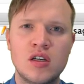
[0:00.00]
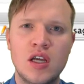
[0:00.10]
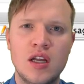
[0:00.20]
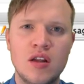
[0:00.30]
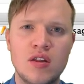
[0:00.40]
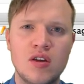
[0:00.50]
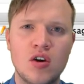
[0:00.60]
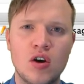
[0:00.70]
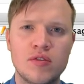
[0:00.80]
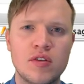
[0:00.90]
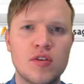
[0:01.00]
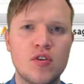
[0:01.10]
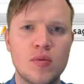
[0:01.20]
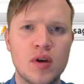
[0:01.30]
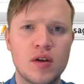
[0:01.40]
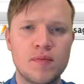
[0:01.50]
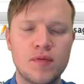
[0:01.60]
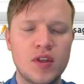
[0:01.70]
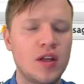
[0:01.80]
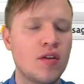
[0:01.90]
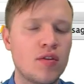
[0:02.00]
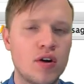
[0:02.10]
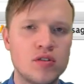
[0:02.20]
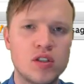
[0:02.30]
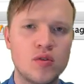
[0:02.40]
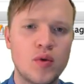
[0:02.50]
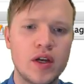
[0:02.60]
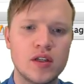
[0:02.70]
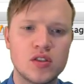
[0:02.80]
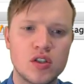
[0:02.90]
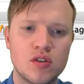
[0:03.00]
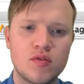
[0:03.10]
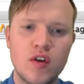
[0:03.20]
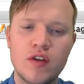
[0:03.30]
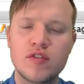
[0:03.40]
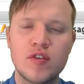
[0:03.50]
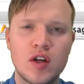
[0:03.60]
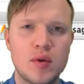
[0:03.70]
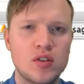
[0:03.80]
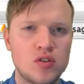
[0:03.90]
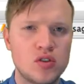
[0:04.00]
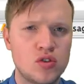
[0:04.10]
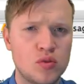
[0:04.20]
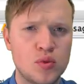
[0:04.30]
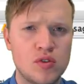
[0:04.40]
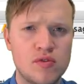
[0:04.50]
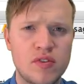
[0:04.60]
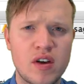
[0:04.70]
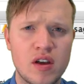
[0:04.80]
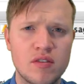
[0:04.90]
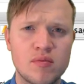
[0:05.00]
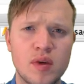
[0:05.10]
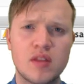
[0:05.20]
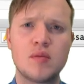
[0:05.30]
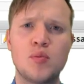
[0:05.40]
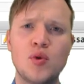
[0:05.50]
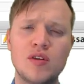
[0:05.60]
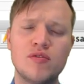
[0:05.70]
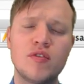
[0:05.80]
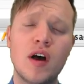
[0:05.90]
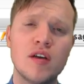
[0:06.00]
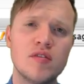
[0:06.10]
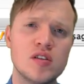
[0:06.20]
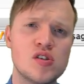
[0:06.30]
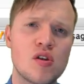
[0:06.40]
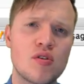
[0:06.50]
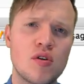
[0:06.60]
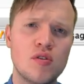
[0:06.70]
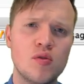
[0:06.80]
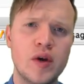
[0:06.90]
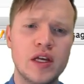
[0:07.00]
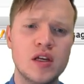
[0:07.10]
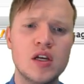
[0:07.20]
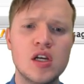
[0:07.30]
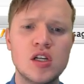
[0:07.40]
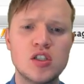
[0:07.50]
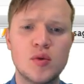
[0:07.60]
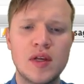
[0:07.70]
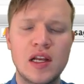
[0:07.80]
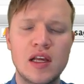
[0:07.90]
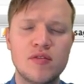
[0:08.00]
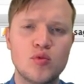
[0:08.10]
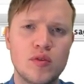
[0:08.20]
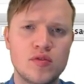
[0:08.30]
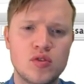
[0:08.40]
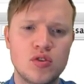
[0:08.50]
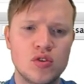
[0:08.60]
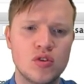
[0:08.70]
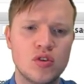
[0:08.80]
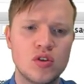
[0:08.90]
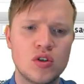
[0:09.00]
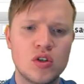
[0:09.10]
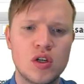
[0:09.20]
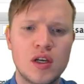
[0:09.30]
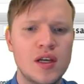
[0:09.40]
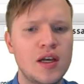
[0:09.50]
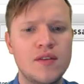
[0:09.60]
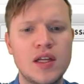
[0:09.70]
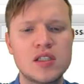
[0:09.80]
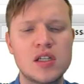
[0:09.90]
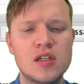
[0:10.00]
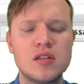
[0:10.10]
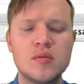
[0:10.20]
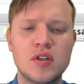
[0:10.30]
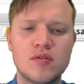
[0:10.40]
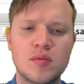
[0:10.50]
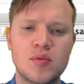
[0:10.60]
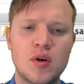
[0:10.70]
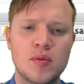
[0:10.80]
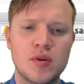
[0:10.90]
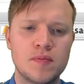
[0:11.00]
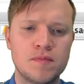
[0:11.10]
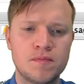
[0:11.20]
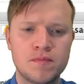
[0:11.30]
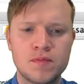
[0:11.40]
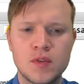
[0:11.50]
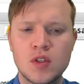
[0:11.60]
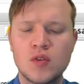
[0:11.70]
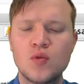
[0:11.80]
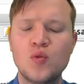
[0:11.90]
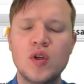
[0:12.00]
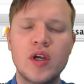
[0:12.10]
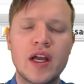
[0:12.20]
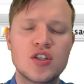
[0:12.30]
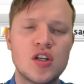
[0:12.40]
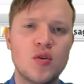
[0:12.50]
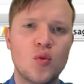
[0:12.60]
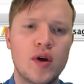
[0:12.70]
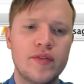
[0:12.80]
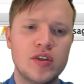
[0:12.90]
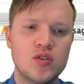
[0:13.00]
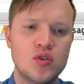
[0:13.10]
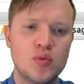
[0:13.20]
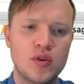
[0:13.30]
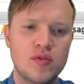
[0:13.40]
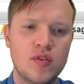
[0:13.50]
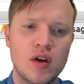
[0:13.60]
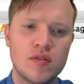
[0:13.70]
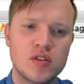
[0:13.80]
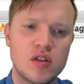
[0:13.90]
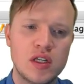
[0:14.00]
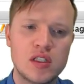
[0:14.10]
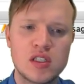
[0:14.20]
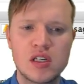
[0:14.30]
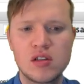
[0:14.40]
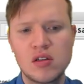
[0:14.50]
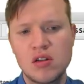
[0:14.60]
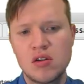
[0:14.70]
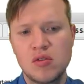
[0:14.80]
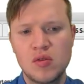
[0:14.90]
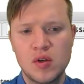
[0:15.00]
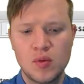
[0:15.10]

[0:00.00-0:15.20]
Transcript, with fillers: anything after the comma. It throws it away. So 5 divided by 2 is 2.5, but the 0.5 is thrown away. So we're left with 2. And that's a little bit of a problem. We actually want the 2.5. So let's say we